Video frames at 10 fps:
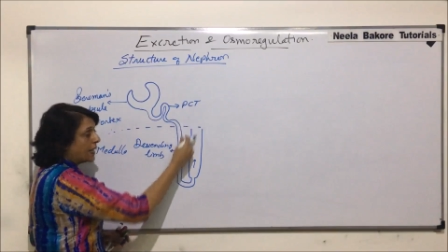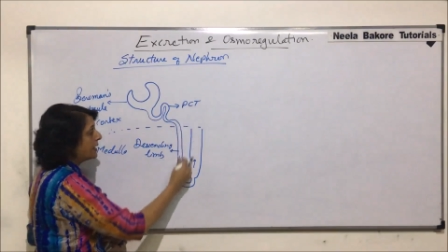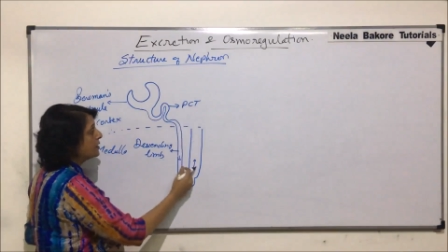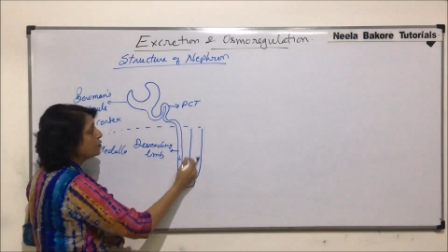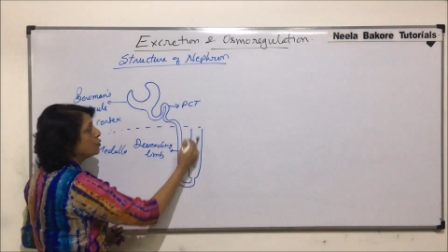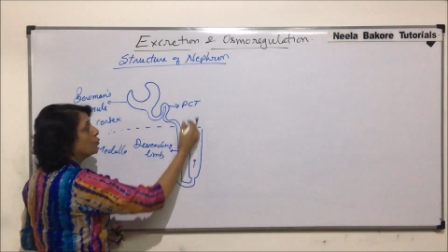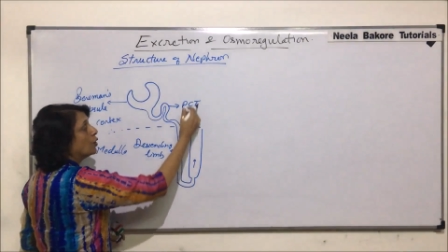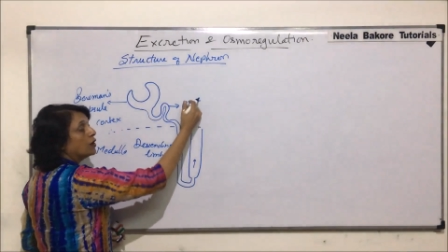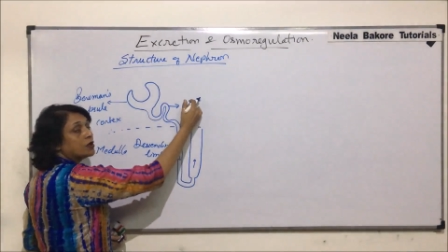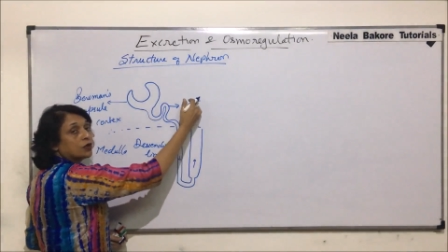that is
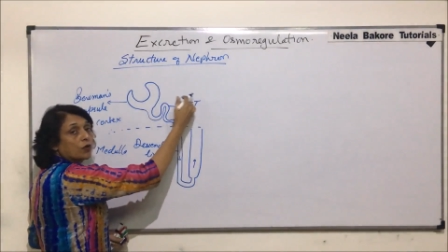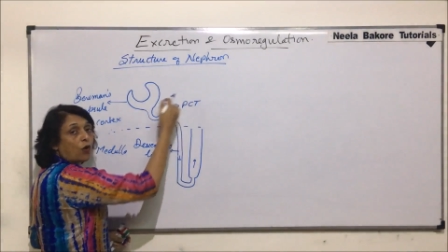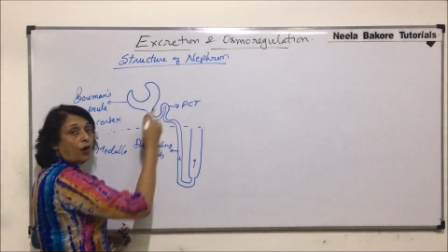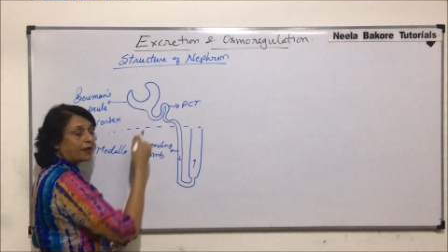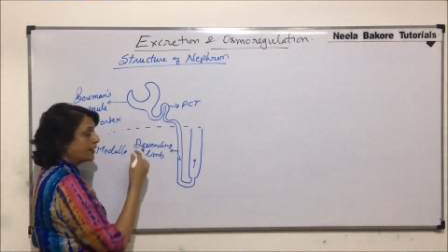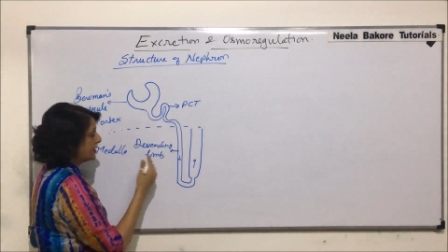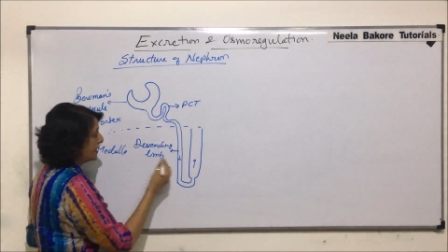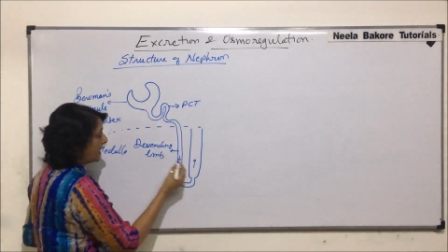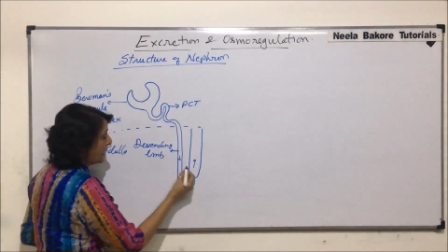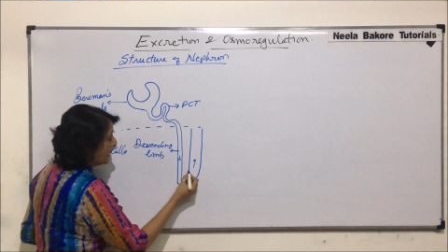towards the cortex
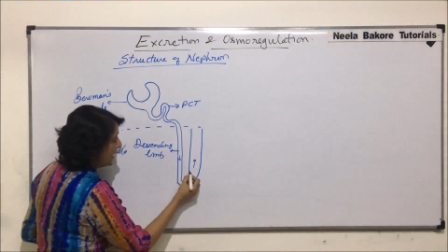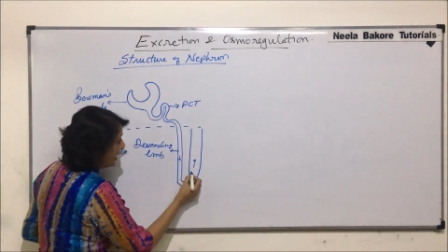again.